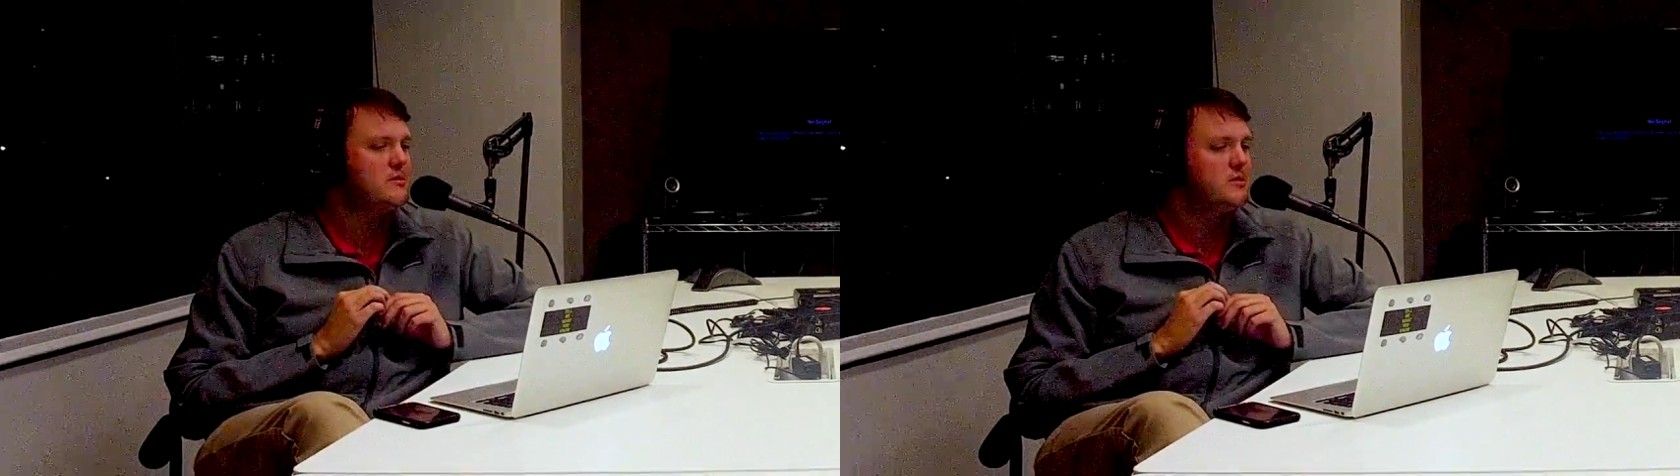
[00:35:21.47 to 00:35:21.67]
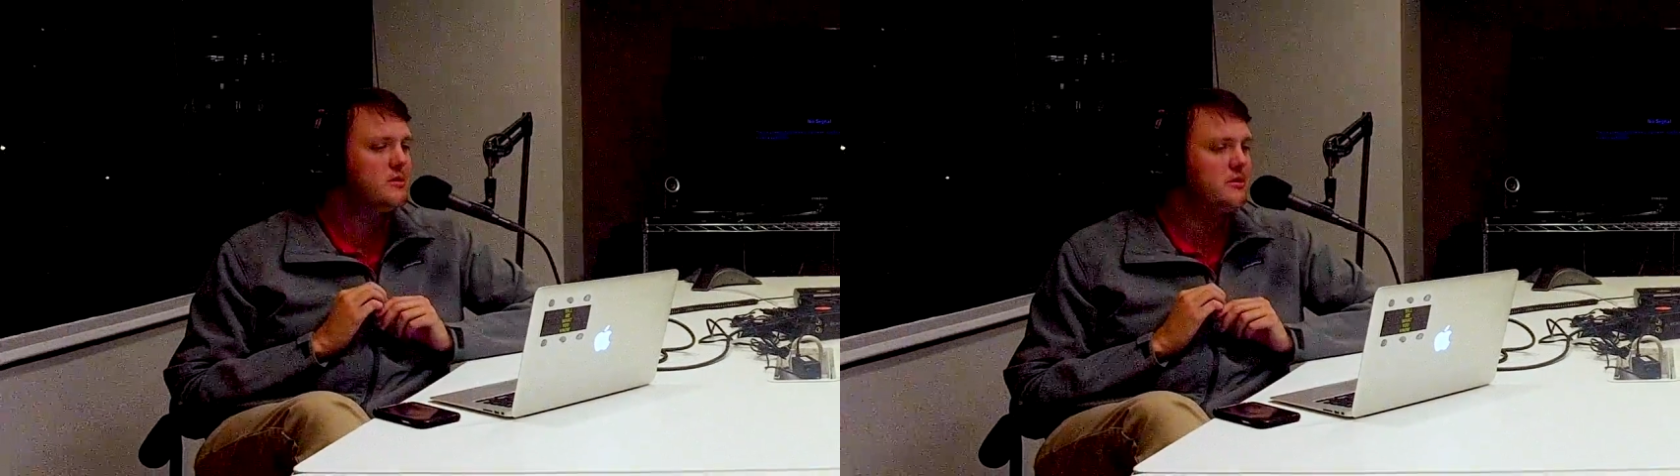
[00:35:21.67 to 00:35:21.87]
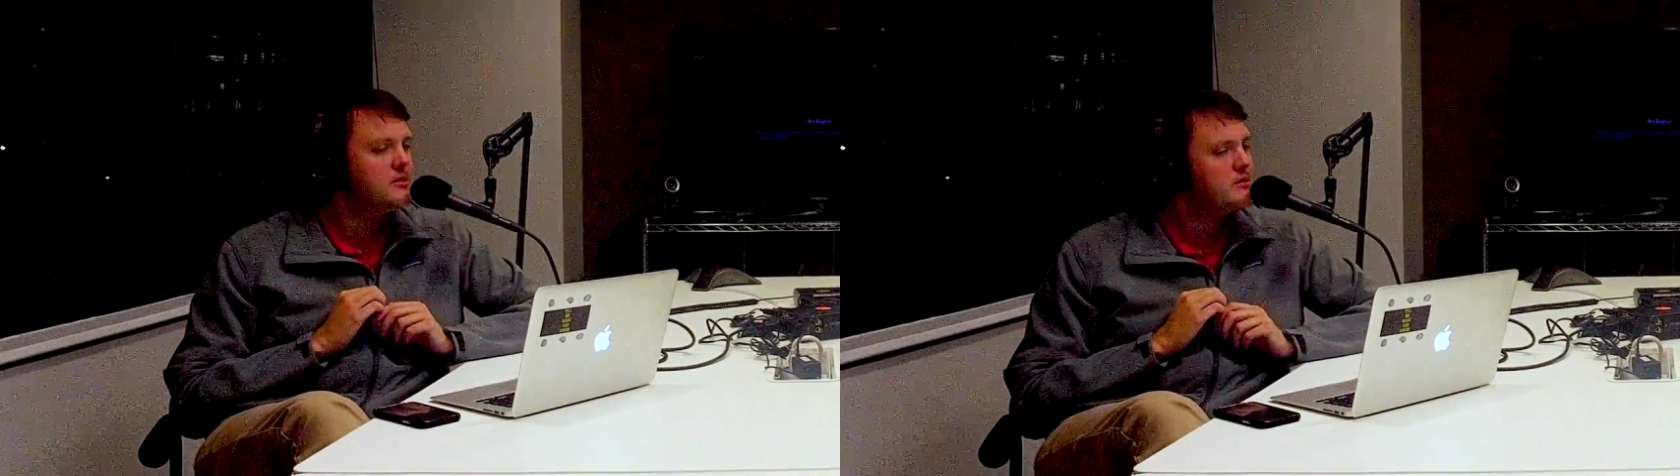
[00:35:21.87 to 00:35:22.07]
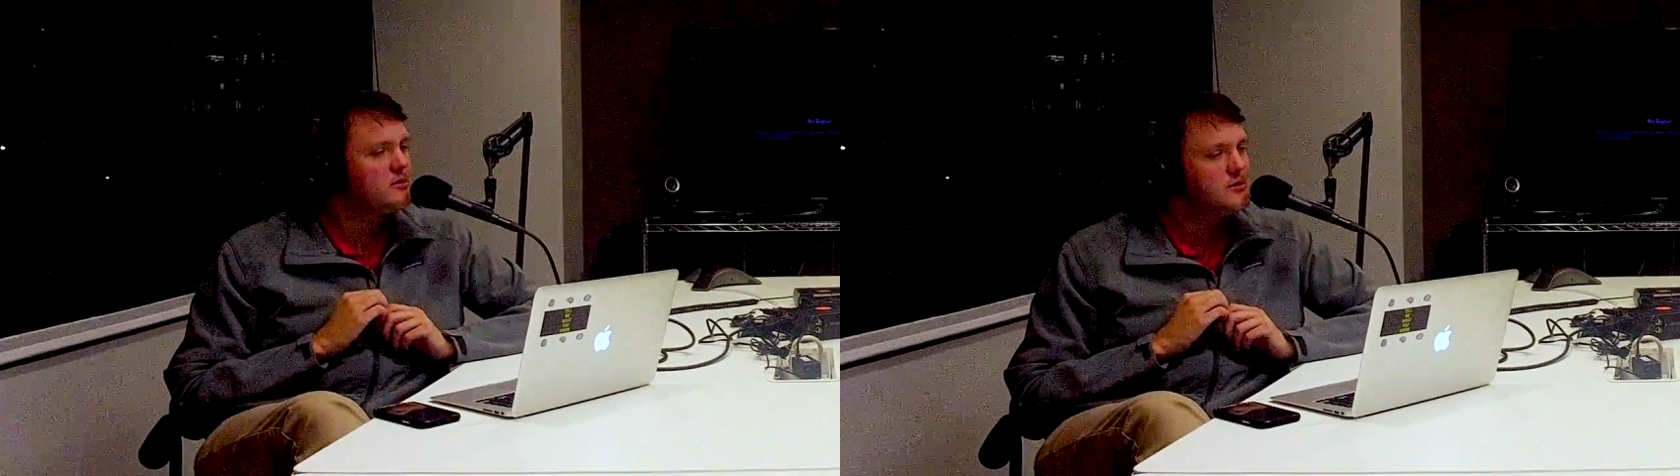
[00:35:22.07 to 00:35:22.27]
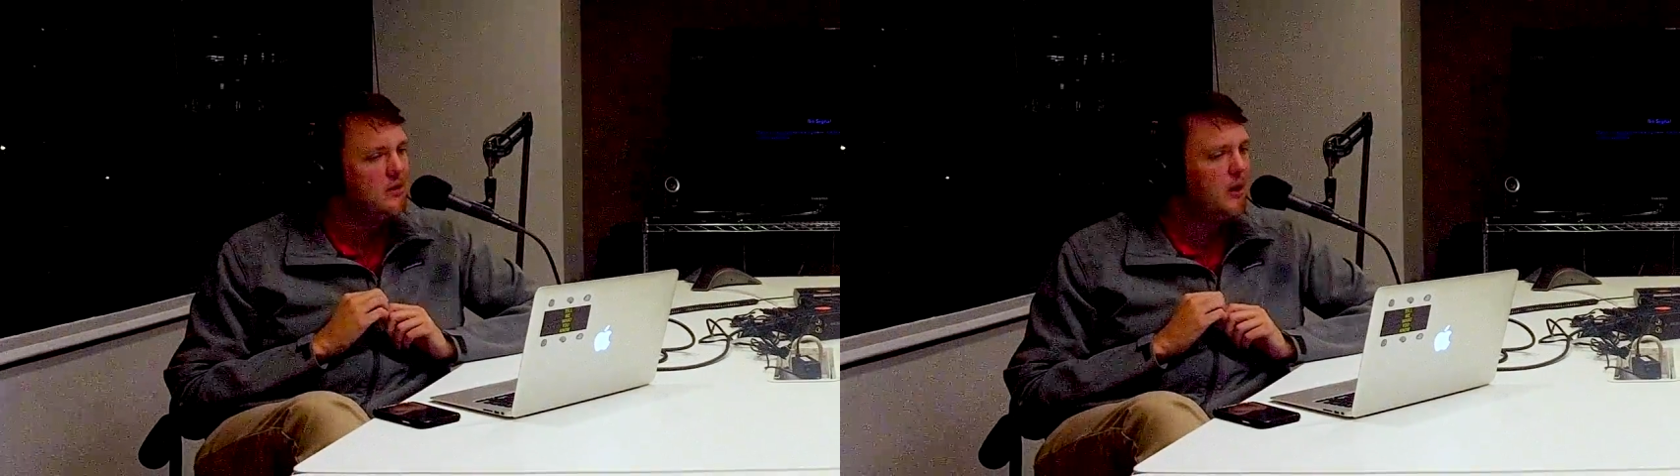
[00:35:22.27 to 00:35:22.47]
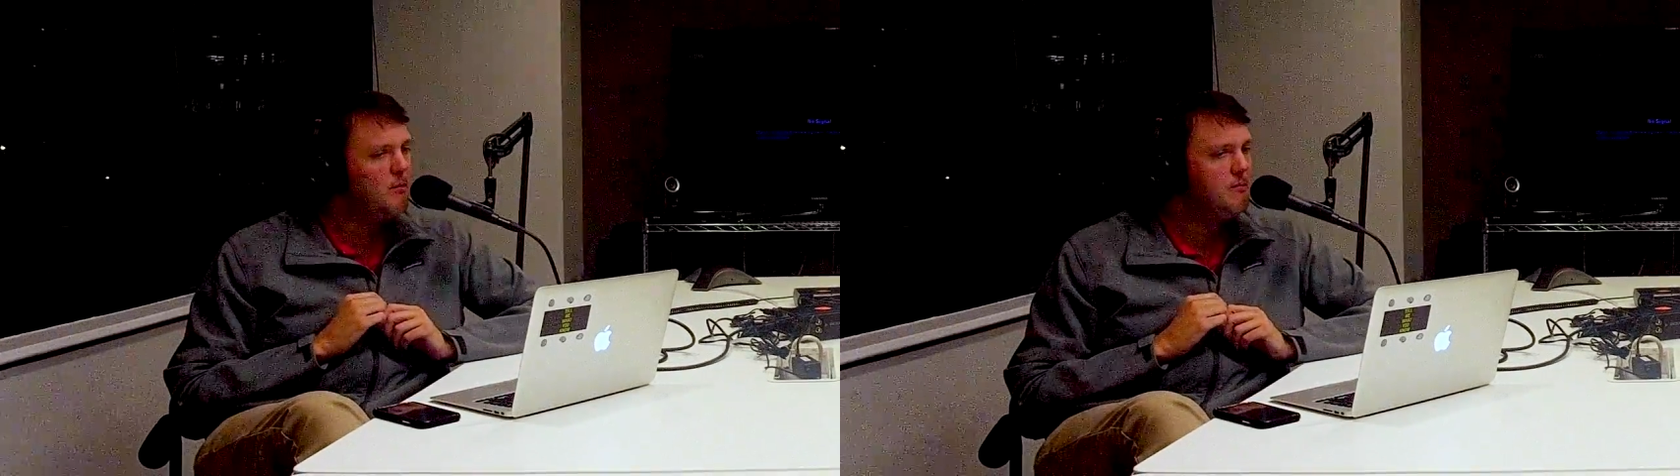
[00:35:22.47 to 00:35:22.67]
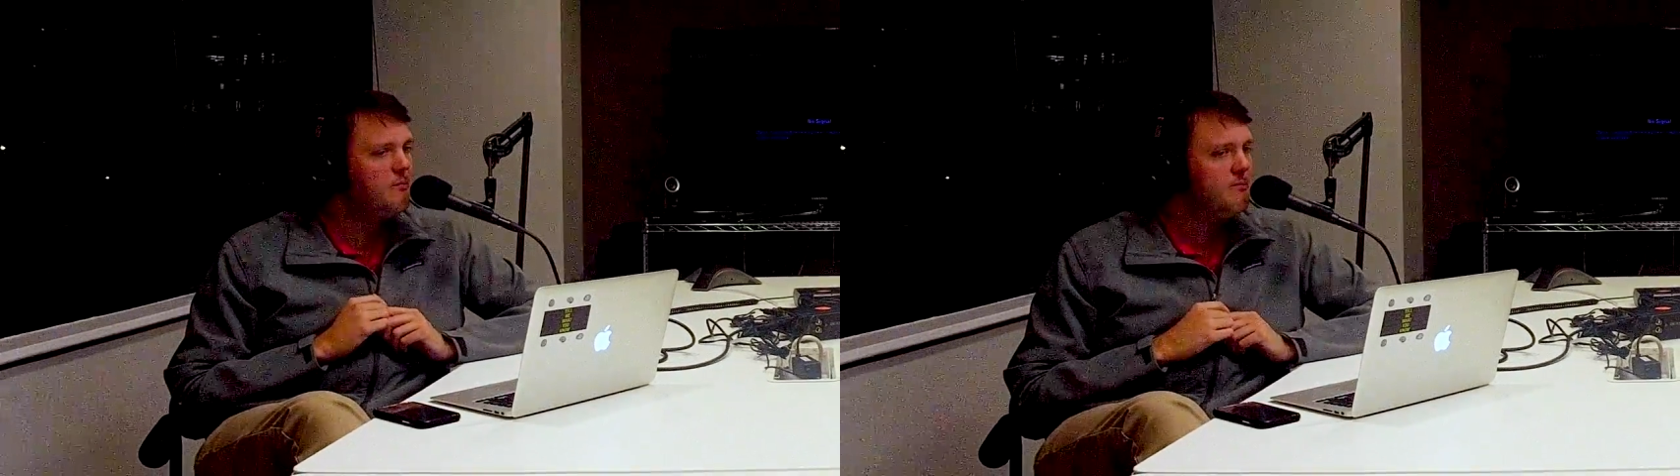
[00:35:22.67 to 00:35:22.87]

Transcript: just because I'll